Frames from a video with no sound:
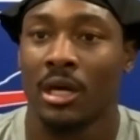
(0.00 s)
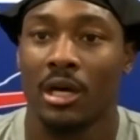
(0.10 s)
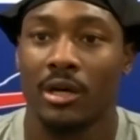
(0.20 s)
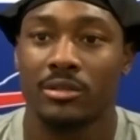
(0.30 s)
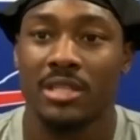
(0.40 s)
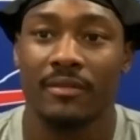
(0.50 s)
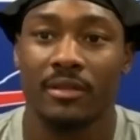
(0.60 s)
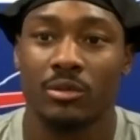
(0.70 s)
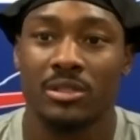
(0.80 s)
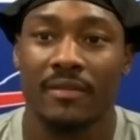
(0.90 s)
Uh, it, was def-
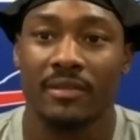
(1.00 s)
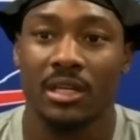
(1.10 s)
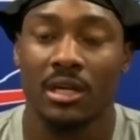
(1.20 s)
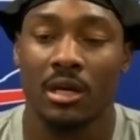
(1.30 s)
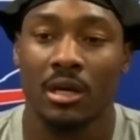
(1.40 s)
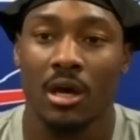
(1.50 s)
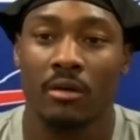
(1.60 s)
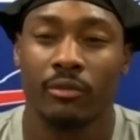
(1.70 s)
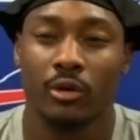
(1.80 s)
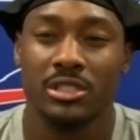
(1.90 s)
it was definitely uh,
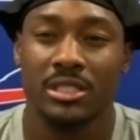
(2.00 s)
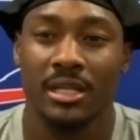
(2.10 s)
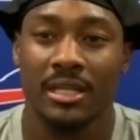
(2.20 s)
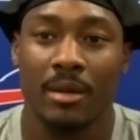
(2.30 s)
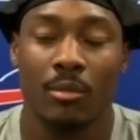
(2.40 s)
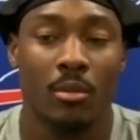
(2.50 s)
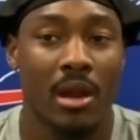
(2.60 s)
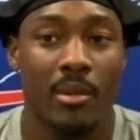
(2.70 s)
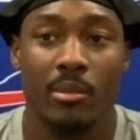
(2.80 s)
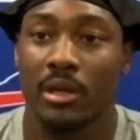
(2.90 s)
unfortunate at that moment.
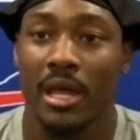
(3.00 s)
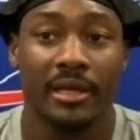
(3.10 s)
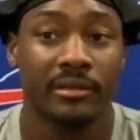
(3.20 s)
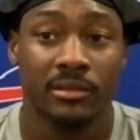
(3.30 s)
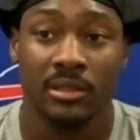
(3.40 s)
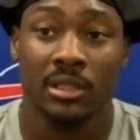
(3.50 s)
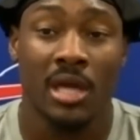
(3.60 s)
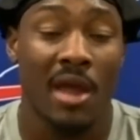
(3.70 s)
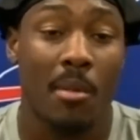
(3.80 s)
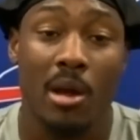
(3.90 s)
I remember like
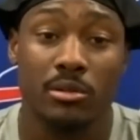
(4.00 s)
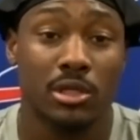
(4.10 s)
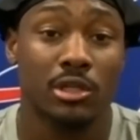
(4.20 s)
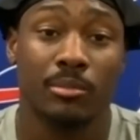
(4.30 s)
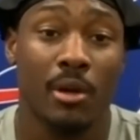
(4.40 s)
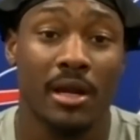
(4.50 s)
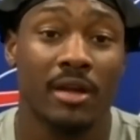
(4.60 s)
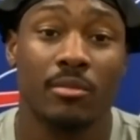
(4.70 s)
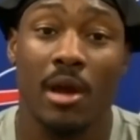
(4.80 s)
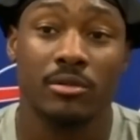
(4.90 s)
everybody was hurting.
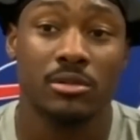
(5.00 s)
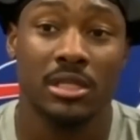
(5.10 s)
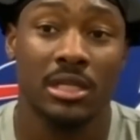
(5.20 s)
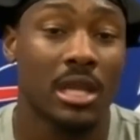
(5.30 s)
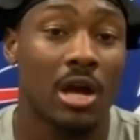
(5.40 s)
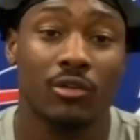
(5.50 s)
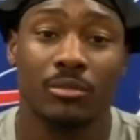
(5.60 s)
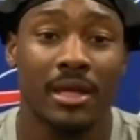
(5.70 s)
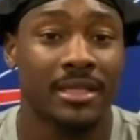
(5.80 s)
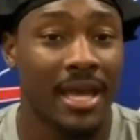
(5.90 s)
Everybody was in the locker room
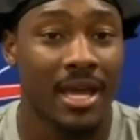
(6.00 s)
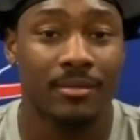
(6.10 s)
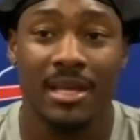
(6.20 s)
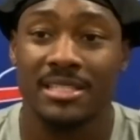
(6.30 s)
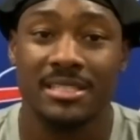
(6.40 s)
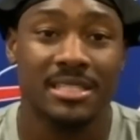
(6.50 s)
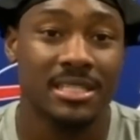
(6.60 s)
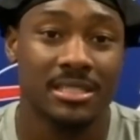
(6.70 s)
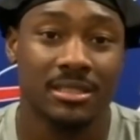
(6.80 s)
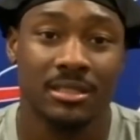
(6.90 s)
like, damn, that's the
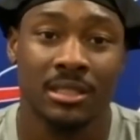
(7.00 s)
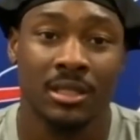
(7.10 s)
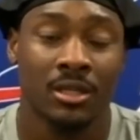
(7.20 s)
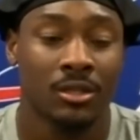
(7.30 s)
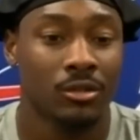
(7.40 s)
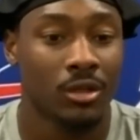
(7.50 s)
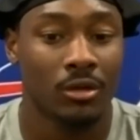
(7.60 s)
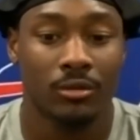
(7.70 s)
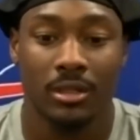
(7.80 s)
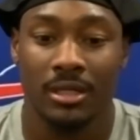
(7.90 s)
season you
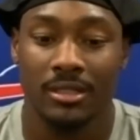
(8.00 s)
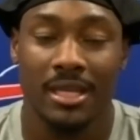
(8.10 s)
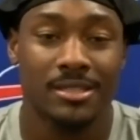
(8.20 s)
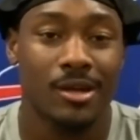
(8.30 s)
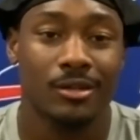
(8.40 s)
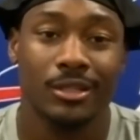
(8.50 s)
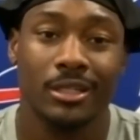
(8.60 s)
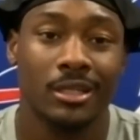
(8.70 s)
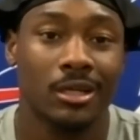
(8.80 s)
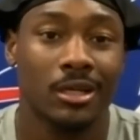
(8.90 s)
know, uh, things aren't
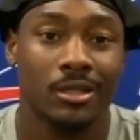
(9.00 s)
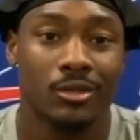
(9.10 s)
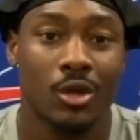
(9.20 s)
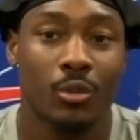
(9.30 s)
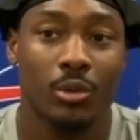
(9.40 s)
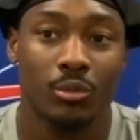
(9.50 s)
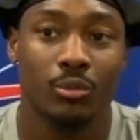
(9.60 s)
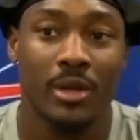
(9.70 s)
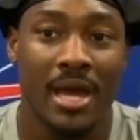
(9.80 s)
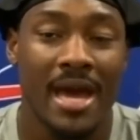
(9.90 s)
looking good. You know, we
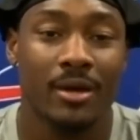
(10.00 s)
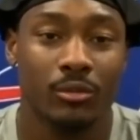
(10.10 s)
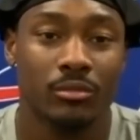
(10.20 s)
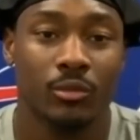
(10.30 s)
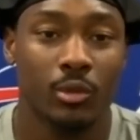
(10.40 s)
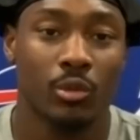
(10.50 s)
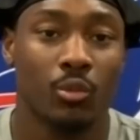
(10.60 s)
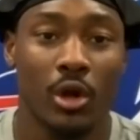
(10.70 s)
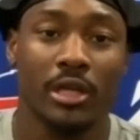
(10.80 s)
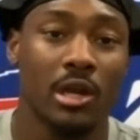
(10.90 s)
we had we were
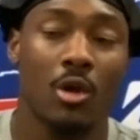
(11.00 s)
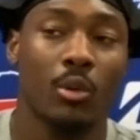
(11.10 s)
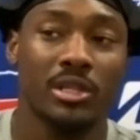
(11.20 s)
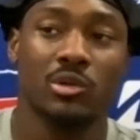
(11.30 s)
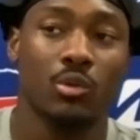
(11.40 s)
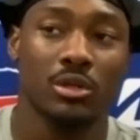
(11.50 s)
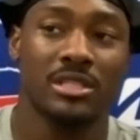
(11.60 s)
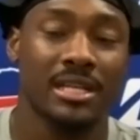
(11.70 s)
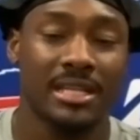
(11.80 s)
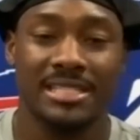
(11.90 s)
working our way towards
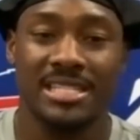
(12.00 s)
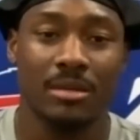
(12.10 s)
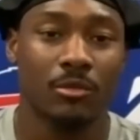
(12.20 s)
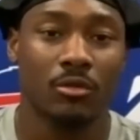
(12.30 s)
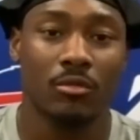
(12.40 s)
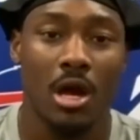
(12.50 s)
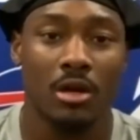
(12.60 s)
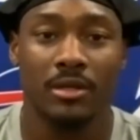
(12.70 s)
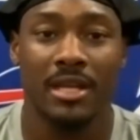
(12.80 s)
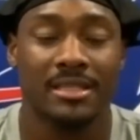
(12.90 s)
that that team
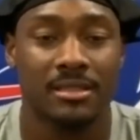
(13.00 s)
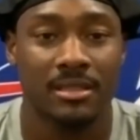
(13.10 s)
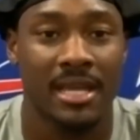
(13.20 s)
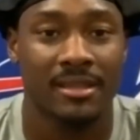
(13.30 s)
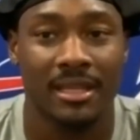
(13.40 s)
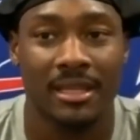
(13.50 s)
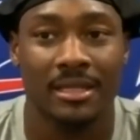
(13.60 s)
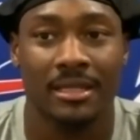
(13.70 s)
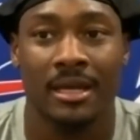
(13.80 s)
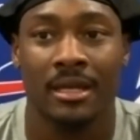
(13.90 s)
camaraderie, that that thing
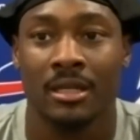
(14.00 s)
like that,